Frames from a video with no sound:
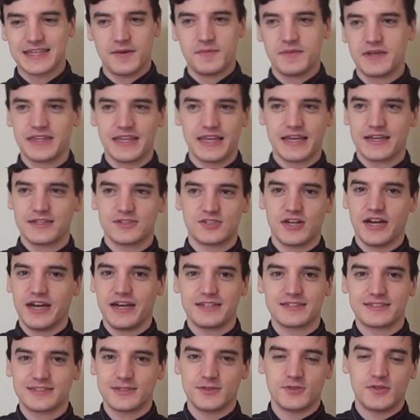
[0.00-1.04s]
I mean, like a
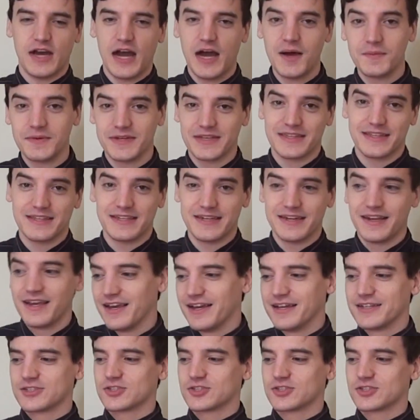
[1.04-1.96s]
giant tsunami. He didn't,